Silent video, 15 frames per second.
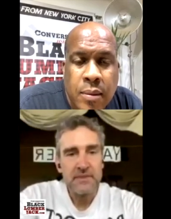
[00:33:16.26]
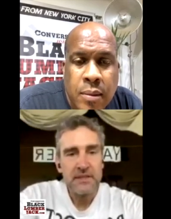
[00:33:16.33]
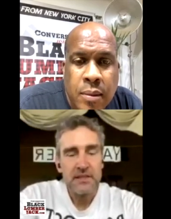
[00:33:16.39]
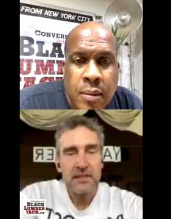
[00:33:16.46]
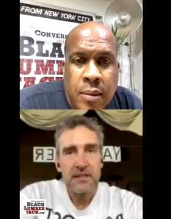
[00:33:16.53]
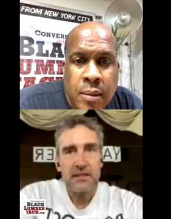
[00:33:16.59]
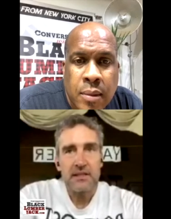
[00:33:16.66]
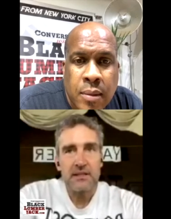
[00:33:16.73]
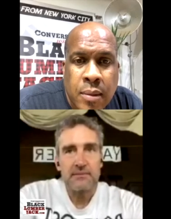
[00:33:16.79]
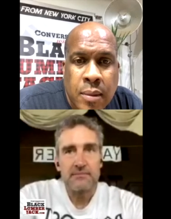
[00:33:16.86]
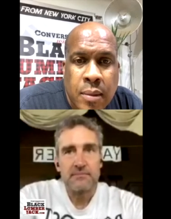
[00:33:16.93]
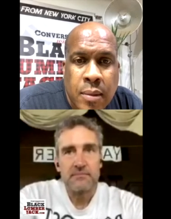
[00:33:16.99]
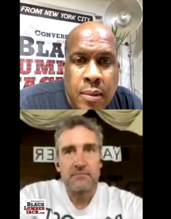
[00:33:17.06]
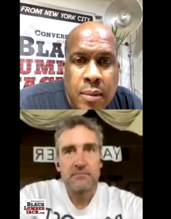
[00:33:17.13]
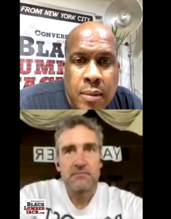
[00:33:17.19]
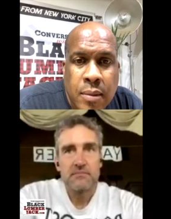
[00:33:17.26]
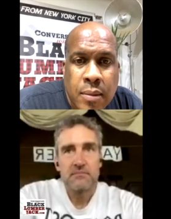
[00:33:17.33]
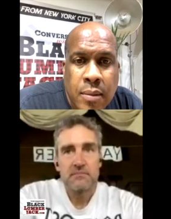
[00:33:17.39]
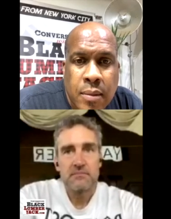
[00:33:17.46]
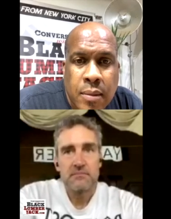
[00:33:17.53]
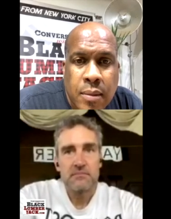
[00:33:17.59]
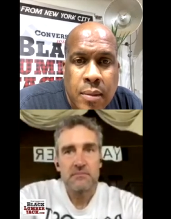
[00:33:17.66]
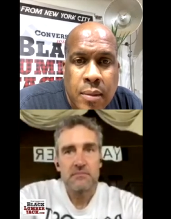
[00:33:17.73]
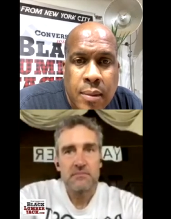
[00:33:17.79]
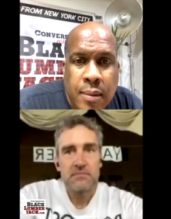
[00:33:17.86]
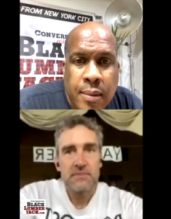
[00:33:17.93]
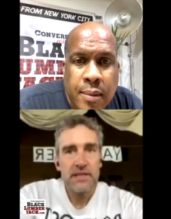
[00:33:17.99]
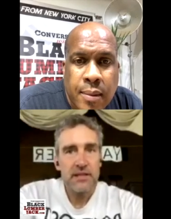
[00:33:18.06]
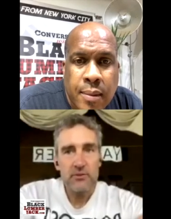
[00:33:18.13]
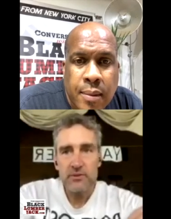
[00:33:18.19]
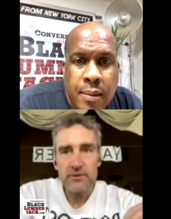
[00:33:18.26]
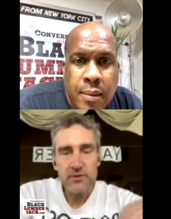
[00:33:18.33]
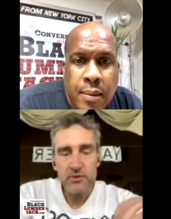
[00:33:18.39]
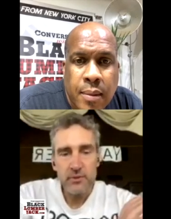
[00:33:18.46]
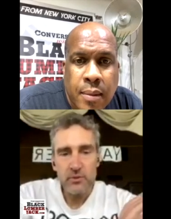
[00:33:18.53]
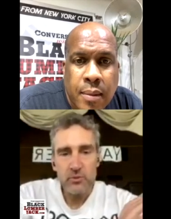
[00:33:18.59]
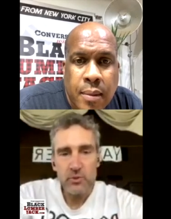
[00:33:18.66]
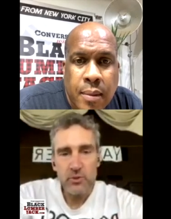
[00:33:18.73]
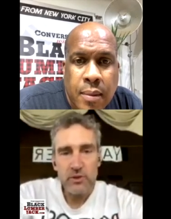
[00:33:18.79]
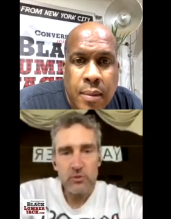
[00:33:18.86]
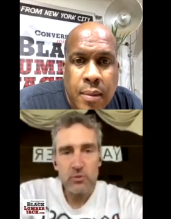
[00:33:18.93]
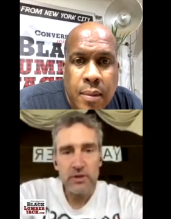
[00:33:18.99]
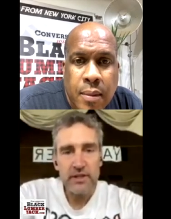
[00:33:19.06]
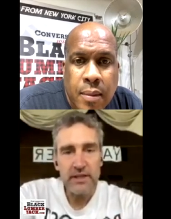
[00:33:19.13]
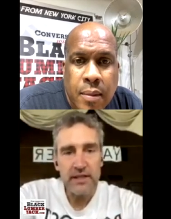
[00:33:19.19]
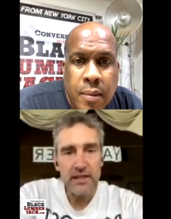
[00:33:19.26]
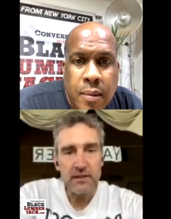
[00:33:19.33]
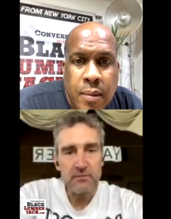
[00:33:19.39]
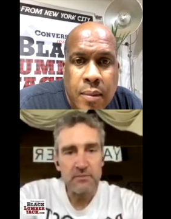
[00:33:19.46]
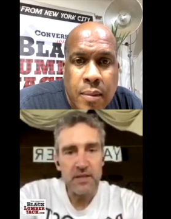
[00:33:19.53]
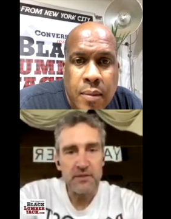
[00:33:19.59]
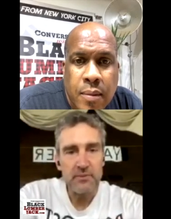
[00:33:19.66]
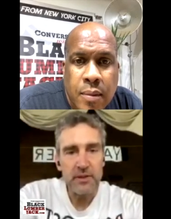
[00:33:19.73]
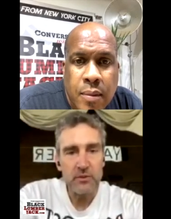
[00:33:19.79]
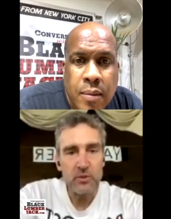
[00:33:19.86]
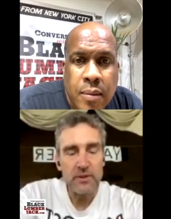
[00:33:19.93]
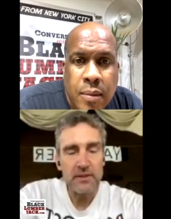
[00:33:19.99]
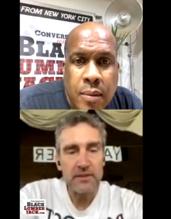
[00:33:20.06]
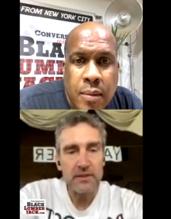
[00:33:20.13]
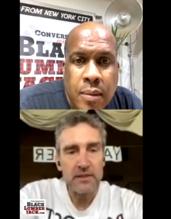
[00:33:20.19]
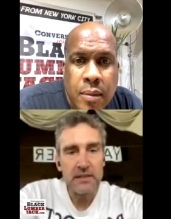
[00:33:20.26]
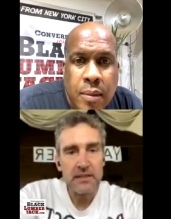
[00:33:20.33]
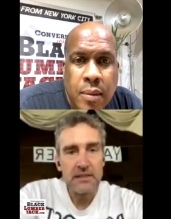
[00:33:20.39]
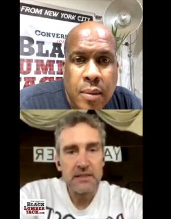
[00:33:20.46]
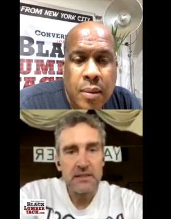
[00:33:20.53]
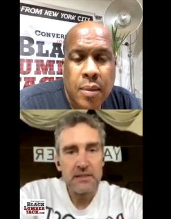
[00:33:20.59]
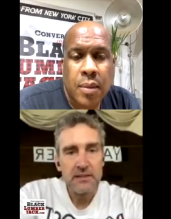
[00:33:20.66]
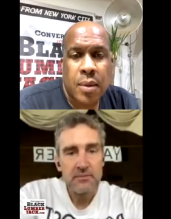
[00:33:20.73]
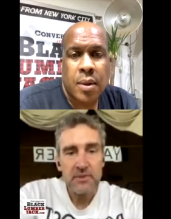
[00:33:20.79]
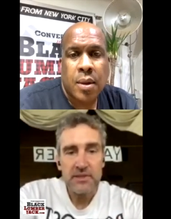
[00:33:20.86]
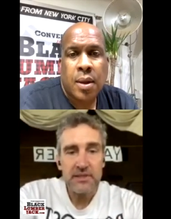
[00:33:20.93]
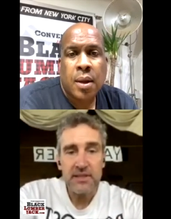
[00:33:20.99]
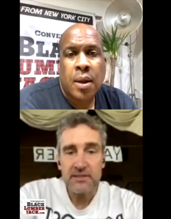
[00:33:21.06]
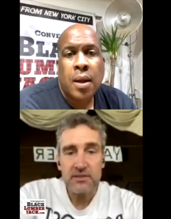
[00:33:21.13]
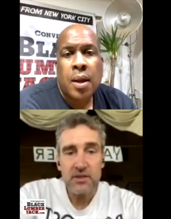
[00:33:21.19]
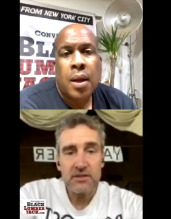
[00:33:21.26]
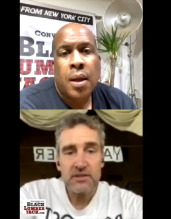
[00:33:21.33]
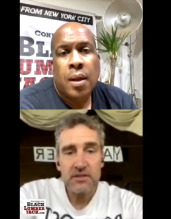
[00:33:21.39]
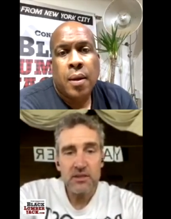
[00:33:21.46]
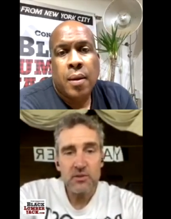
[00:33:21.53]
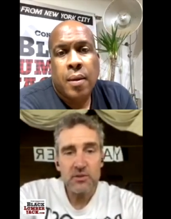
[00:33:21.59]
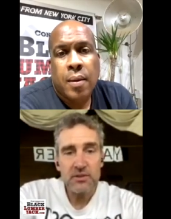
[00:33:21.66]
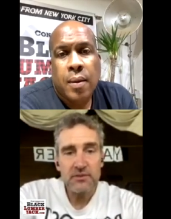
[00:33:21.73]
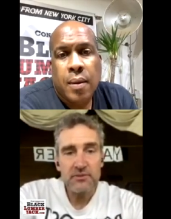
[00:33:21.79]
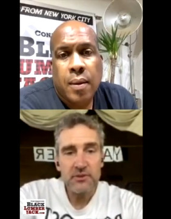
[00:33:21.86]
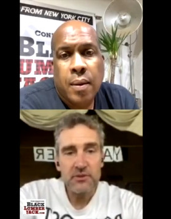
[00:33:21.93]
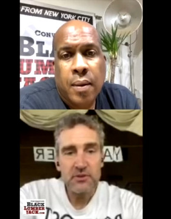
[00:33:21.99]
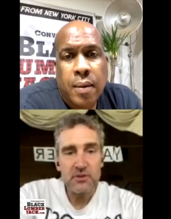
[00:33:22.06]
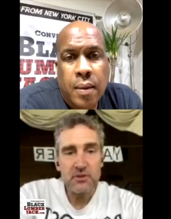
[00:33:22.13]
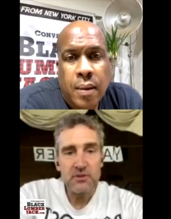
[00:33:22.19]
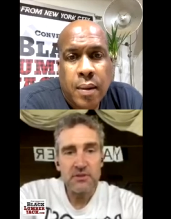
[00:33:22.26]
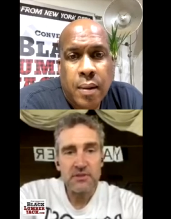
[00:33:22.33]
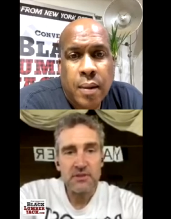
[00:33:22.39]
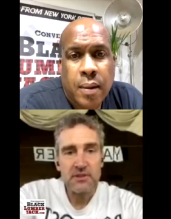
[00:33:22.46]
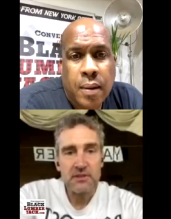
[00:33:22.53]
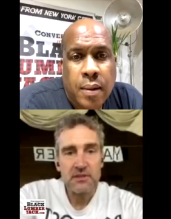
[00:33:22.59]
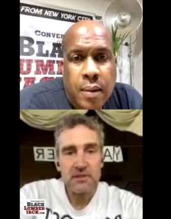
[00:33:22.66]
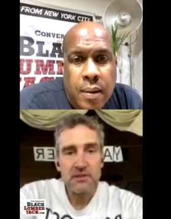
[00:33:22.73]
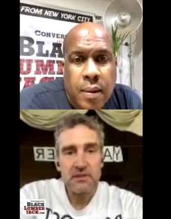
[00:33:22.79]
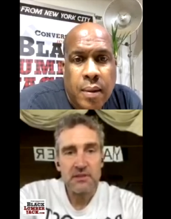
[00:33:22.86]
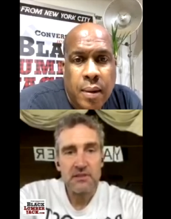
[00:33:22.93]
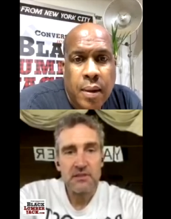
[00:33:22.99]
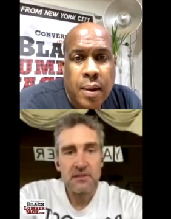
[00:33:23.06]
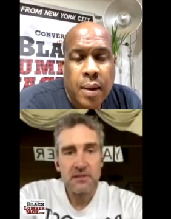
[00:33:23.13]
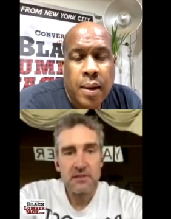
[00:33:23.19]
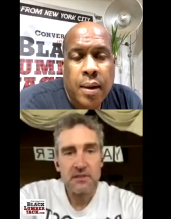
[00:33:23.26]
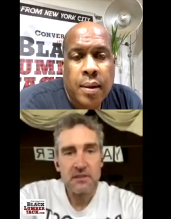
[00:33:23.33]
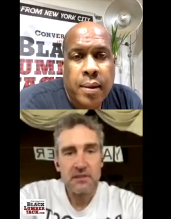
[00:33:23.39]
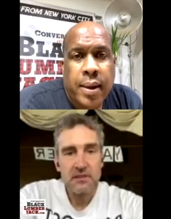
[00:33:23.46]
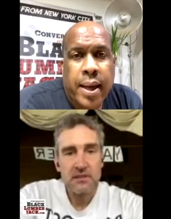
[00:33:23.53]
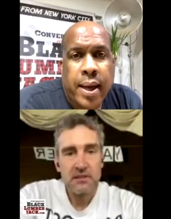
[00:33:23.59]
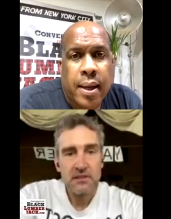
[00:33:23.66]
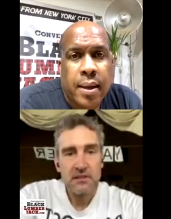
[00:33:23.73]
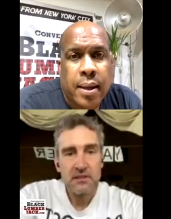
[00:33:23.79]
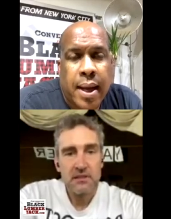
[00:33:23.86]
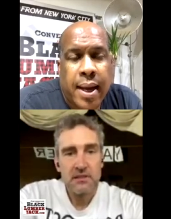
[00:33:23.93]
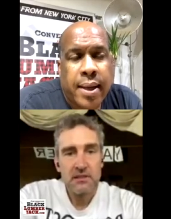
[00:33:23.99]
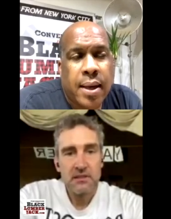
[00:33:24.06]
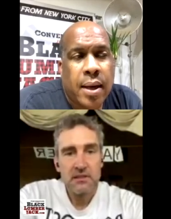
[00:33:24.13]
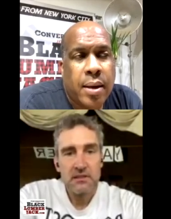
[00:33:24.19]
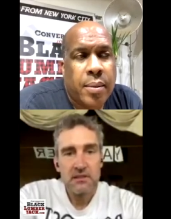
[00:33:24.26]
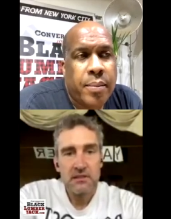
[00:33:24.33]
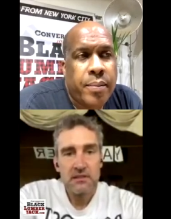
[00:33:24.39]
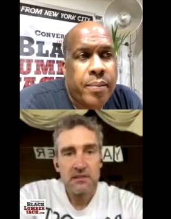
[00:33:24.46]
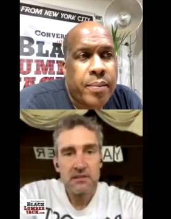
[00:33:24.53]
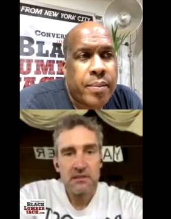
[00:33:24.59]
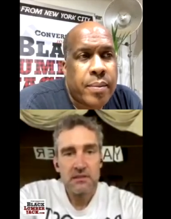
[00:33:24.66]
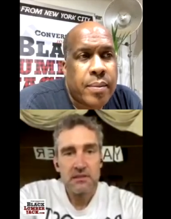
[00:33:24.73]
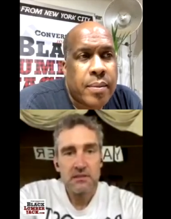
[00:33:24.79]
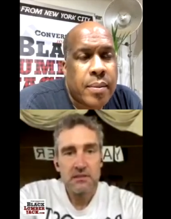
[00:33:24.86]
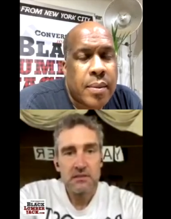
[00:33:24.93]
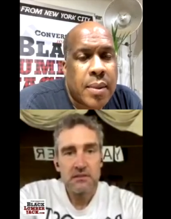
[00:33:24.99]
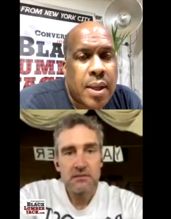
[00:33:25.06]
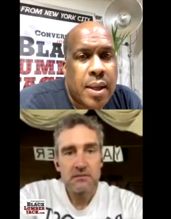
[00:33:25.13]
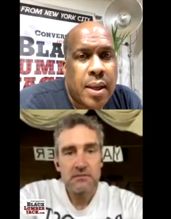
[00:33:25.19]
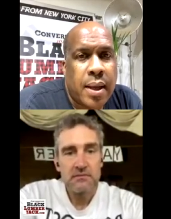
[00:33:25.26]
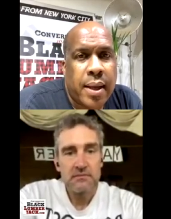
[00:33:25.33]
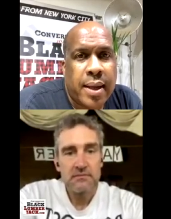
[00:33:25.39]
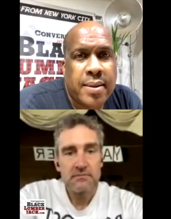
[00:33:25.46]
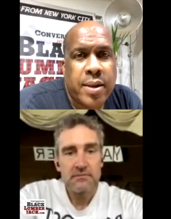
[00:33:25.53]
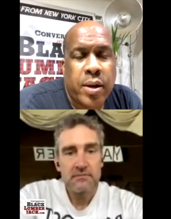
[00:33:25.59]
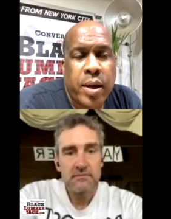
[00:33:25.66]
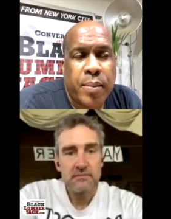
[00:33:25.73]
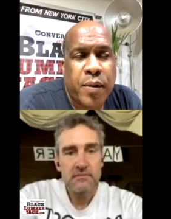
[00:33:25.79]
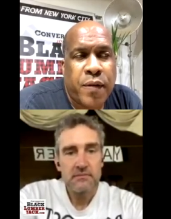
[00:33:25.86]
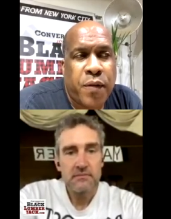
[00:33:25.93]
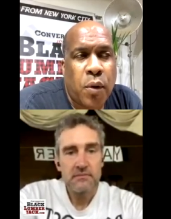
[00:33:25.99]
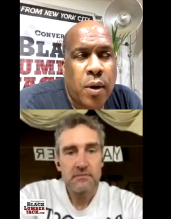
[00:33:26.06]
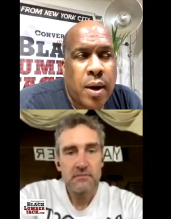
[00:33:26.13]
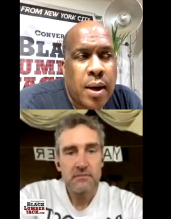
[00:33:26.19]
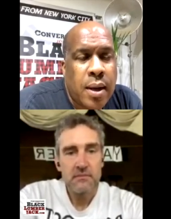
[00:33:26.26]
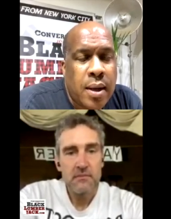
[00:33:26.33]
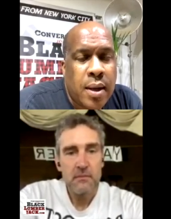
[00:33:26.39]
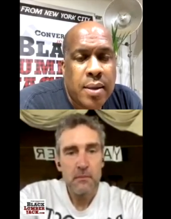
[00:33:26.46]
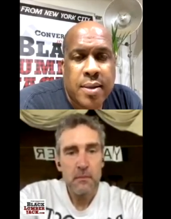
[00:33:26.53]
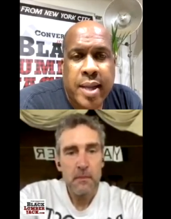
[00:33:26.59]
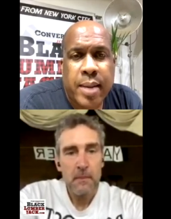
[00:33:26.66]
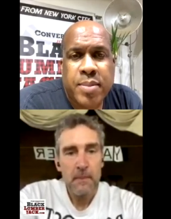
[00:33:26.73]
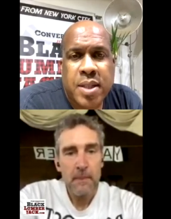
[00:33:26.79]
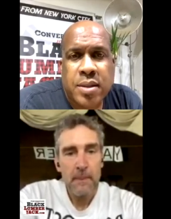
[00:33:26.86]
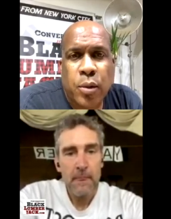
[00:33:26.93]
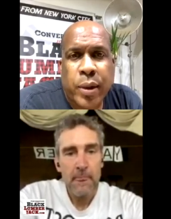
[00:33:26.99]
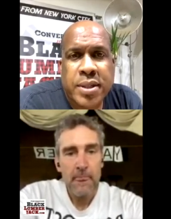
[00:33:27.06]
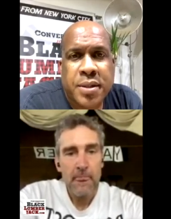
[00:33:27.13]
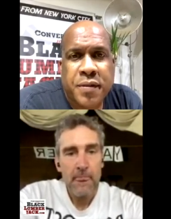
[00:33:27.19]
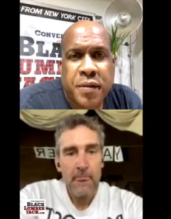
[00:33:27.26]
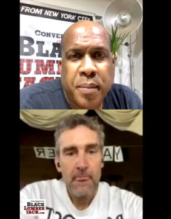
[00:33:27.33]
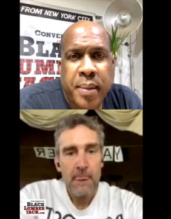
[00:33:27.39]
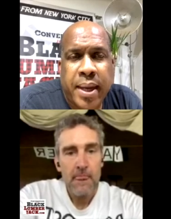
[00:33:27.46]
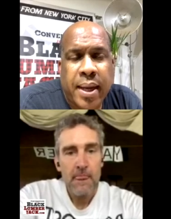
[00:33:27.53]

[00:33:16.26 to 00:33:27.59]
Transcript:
Speaker 1: And, um, yeah, we just were working it out month by month. But yeah, it's hard to know what the
Speaker 2: future holds. Yeah, I, um, I said it here before, same situation for me. I,